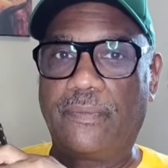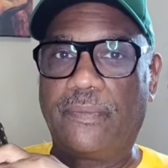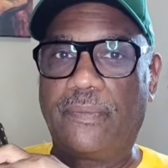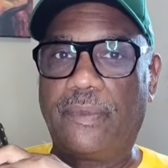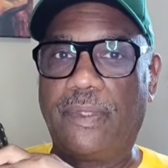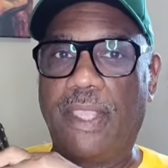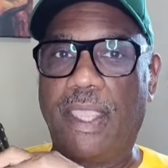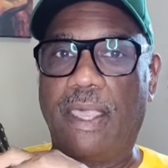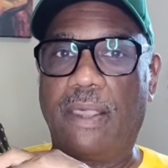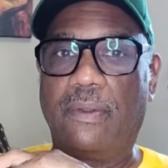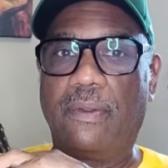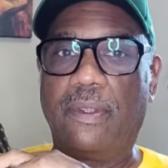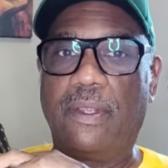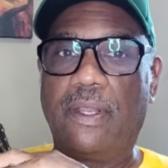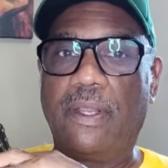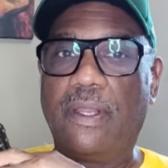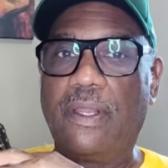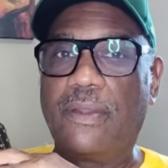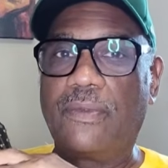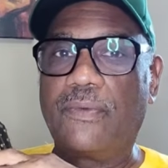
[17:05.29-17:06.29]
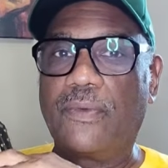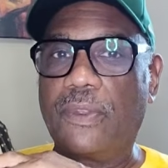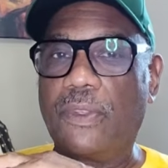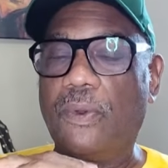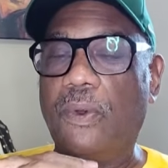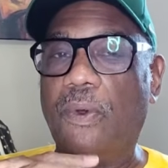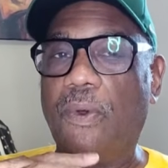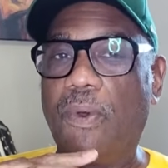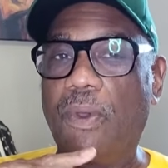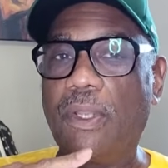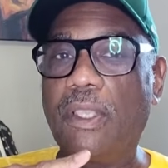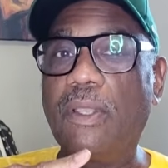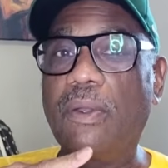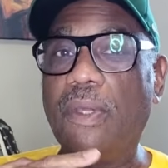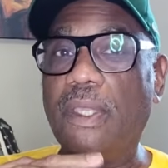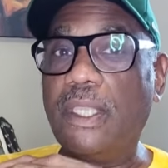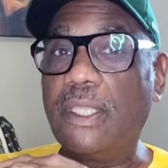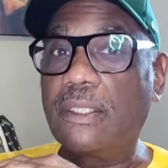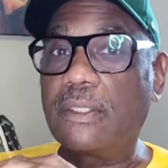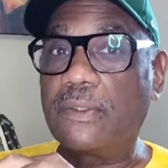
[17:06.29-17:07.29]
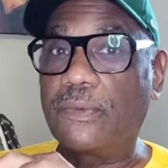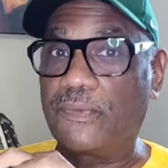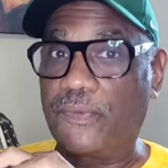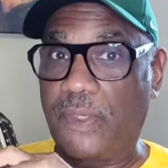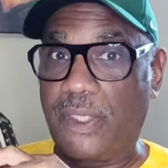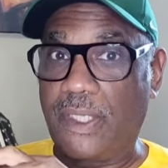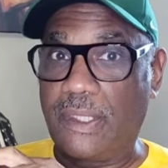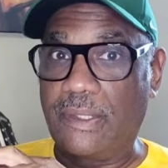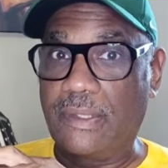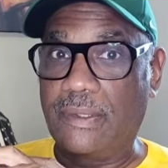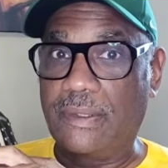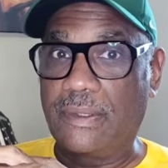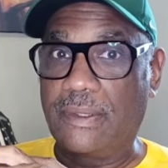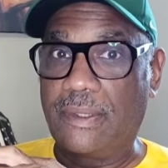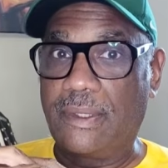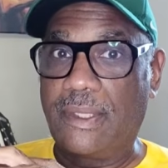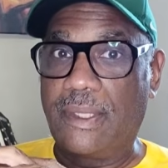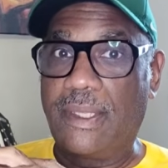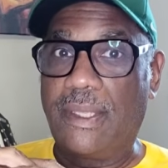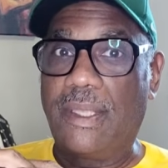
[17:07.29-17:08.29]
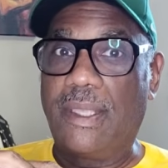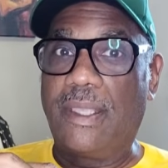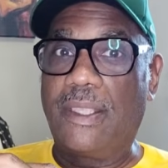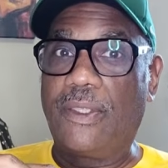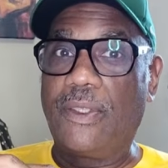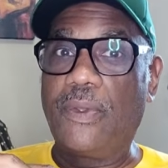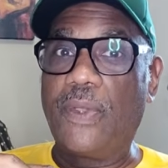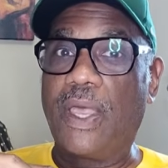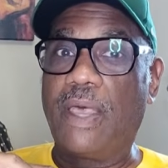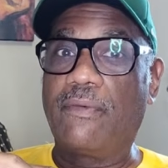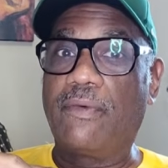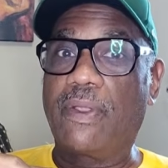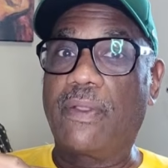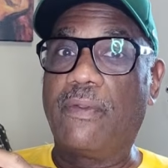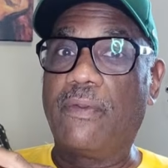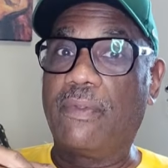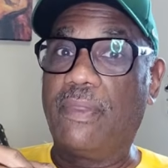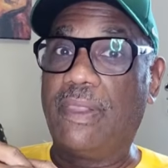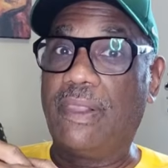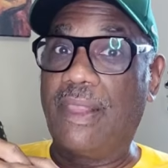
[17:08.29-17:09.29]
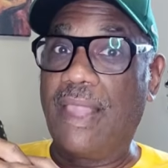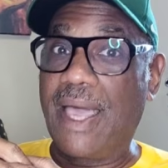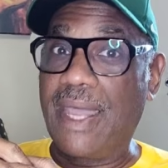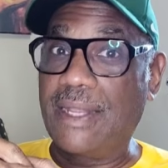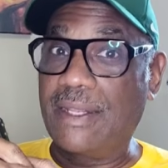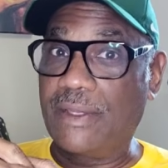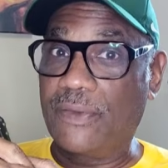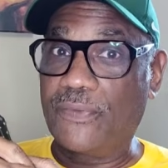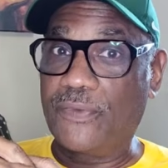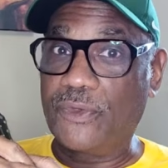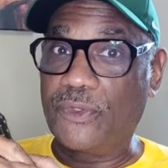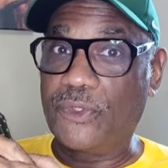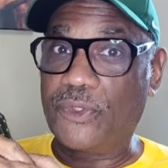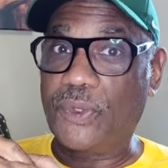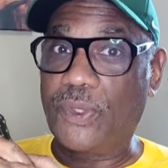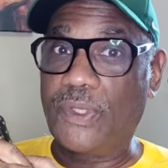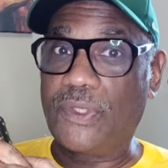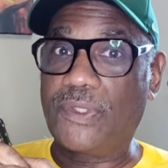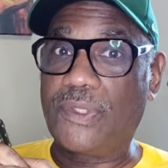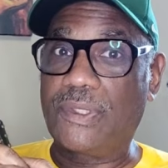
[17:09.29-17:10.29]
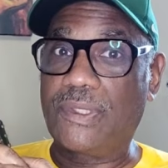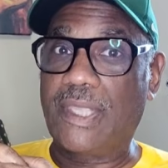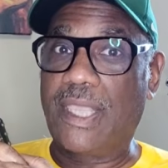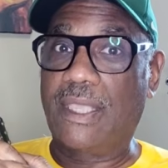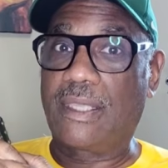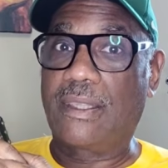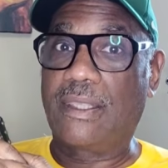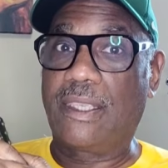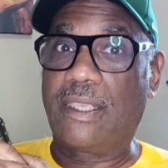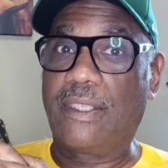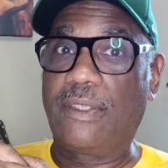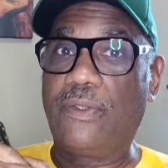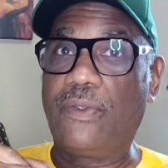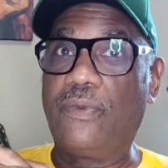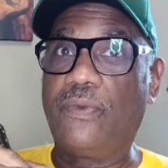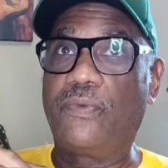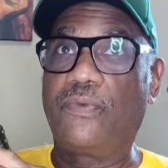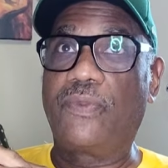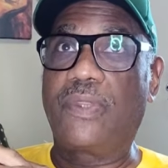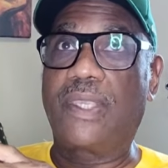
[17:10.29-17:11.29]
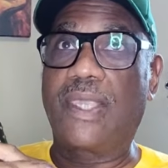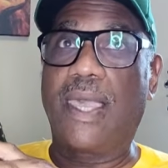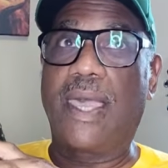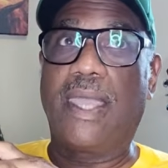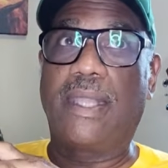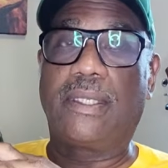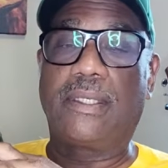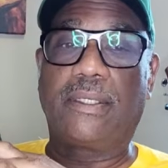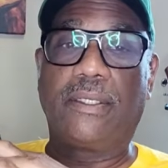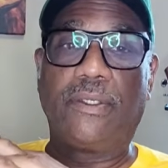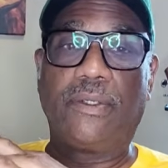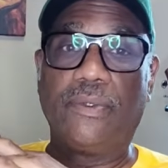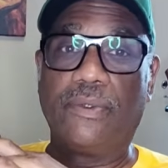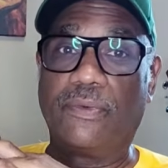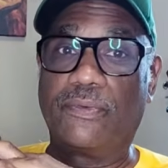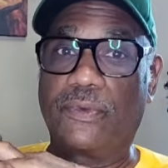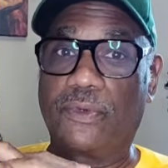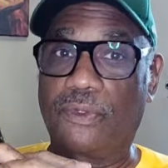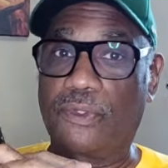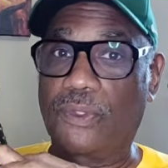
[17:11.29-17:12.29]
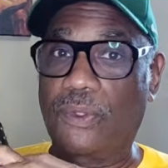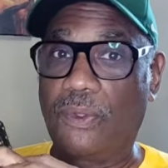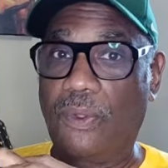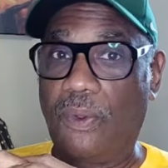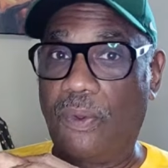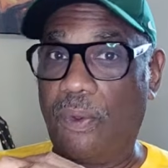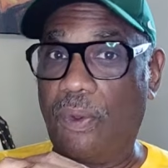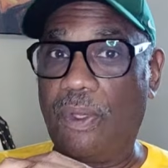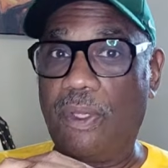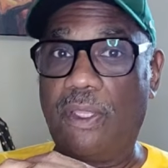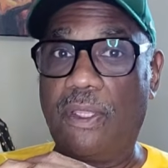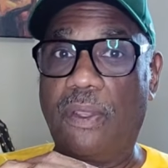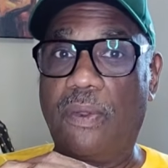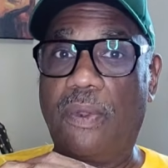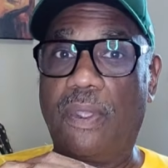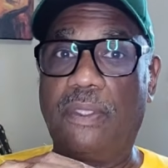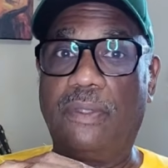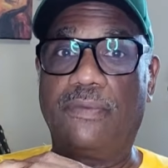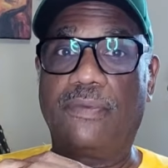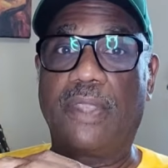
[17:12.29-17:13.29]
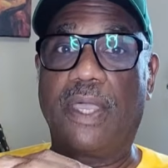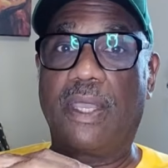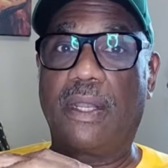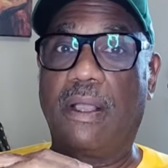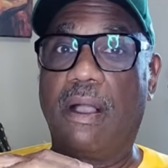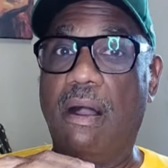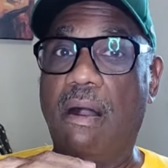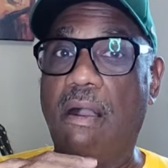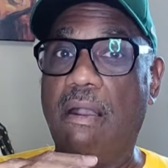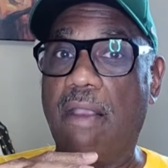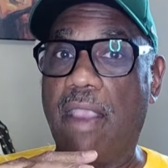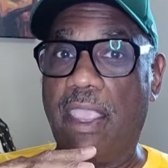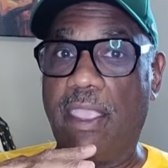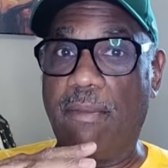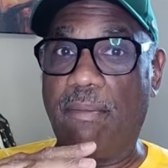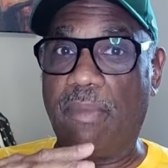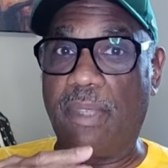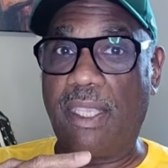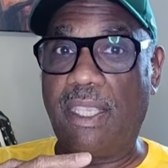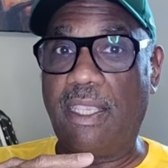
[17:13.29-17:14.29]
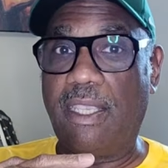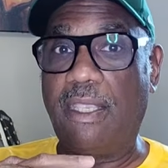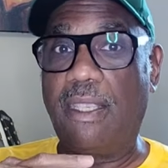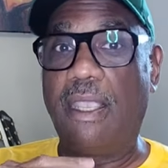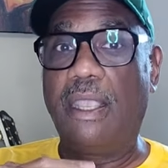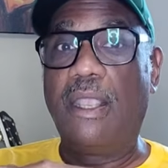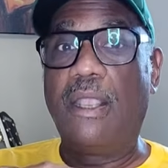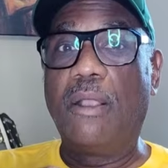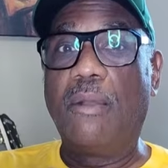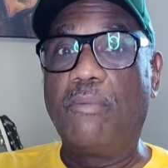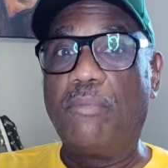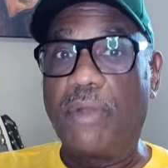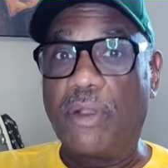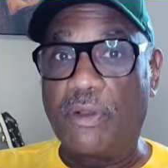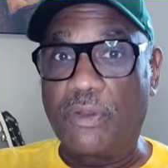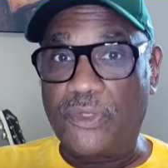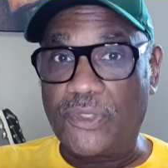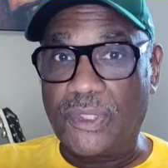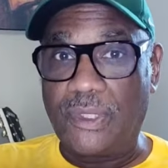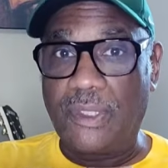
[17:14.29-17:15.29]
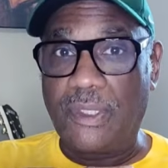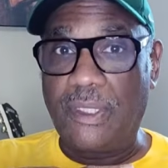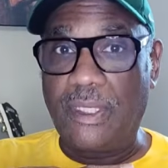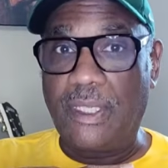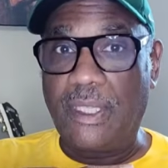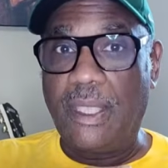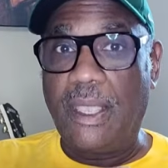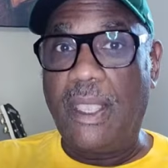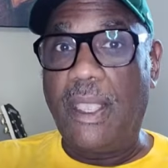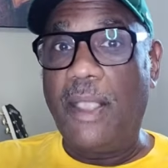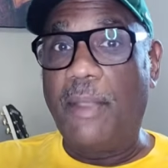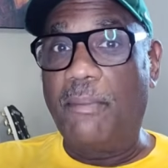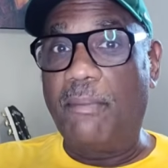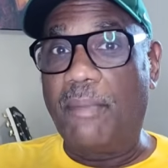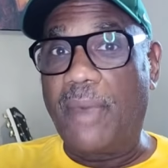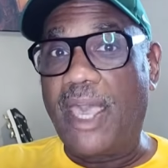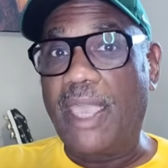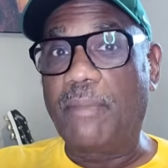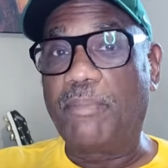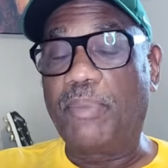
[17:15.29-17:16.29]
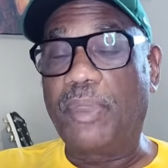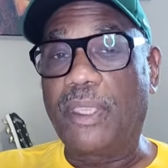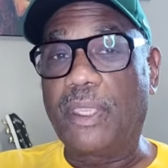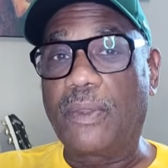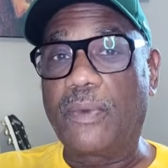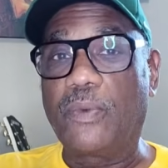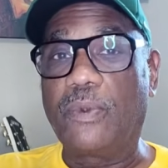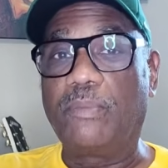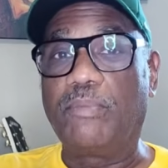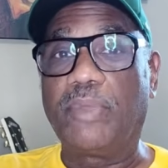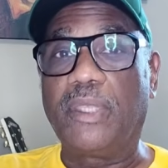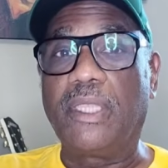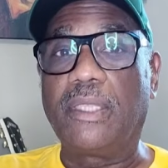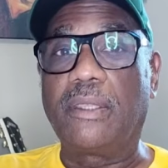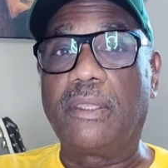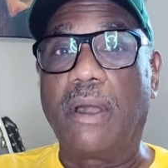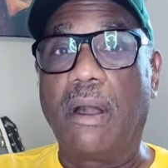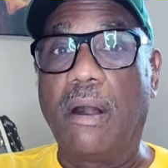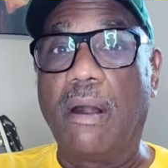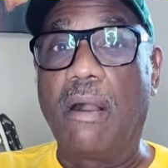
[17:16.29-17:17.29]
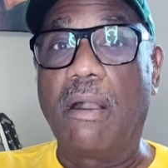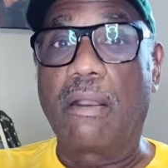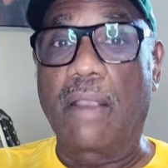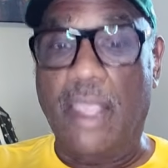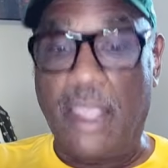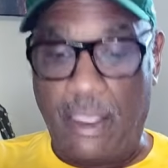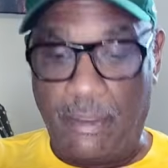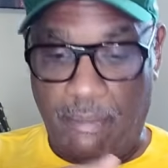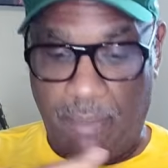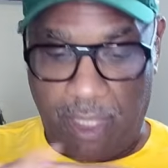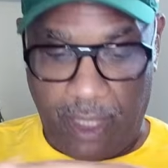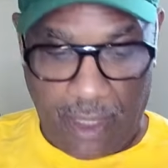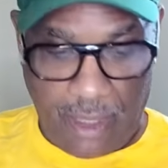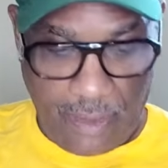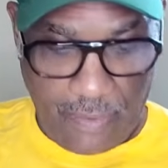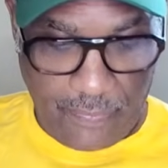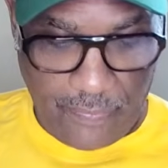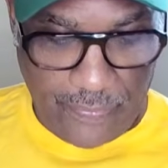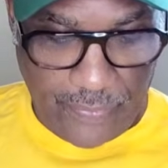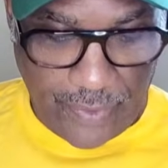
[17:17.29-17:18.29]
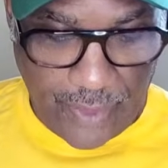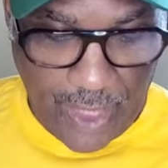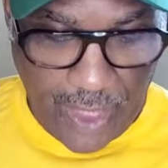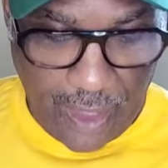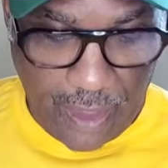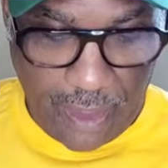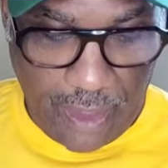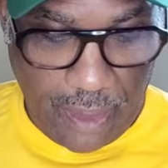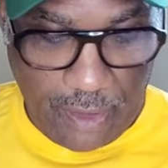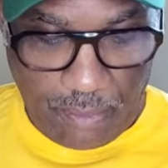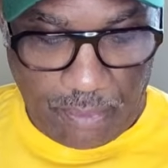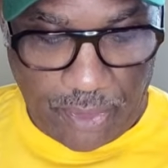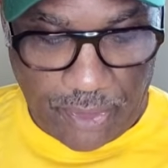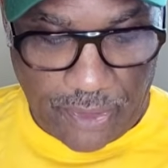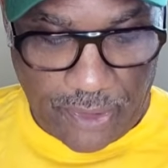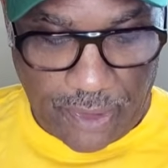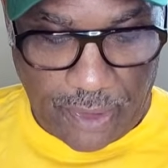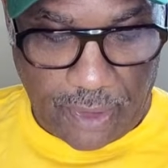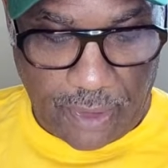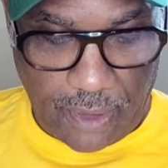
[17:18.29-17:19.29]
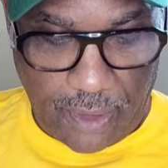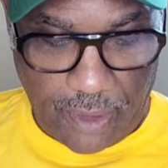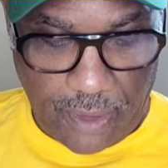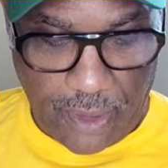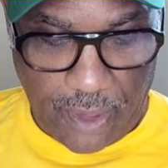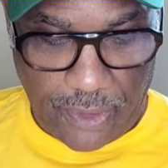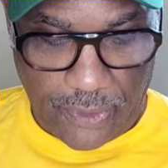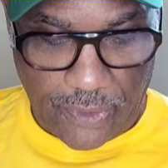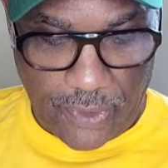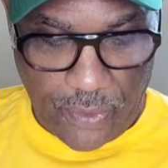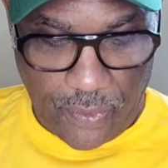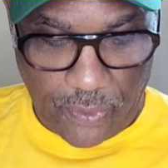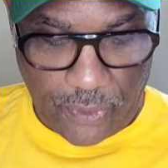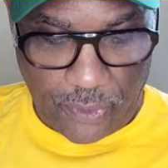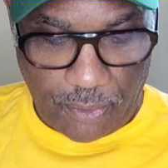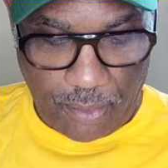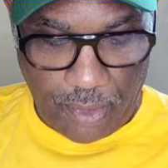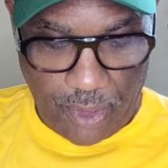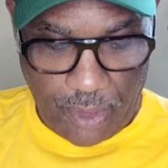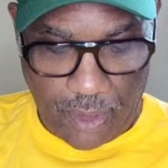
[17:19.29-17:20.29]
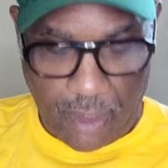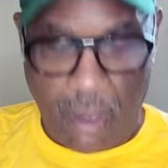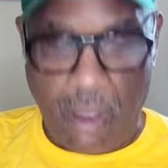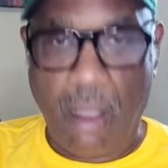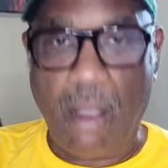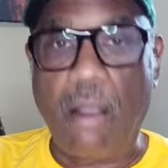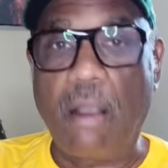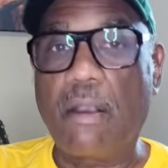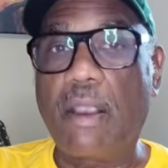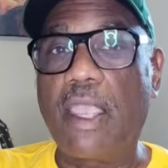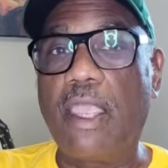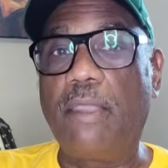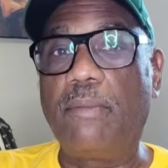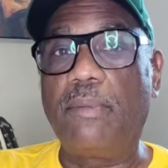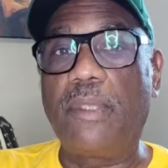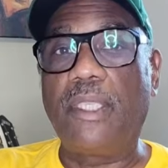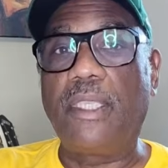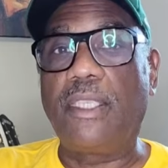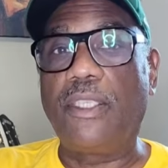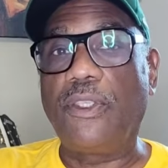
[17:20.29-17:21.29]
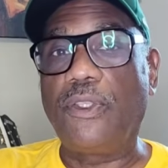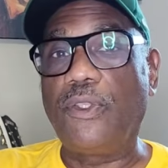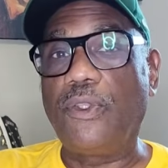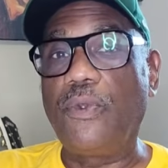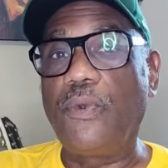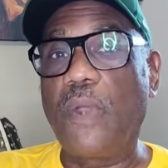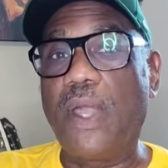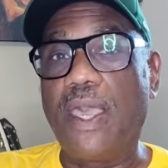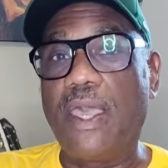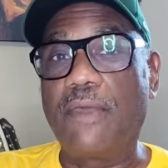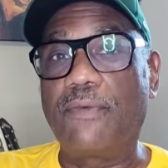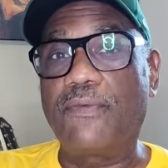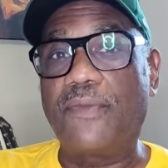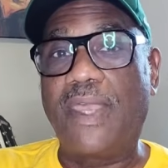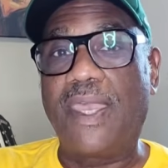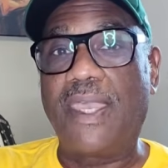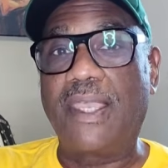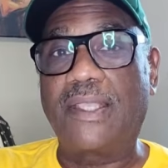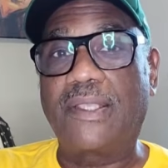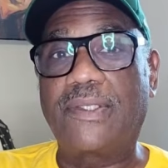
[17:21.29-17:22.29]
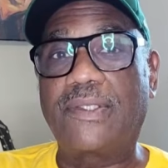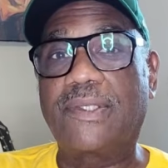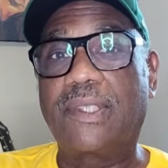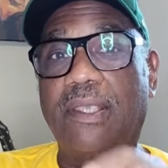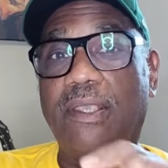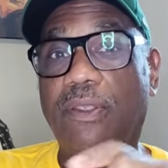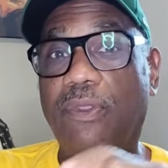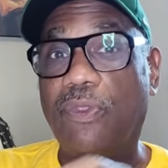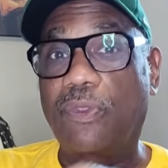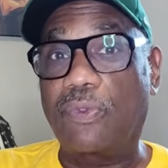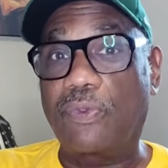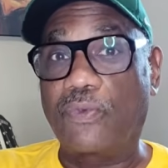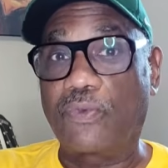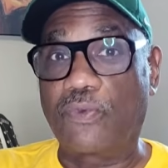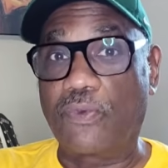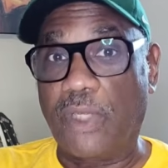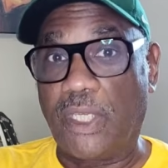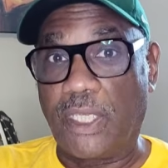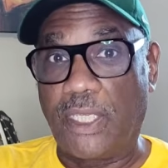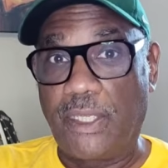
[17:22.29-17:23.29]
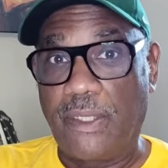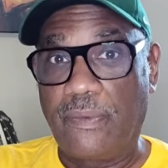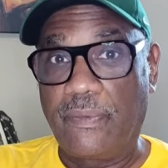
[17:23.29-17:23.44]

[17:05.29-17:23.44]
Now, for the audio interface, you have a lot of different choices out there. You've got universal audio and you've got RME. Personally, my pick would be the RME. And in particular, it's going to be the RME UFX3.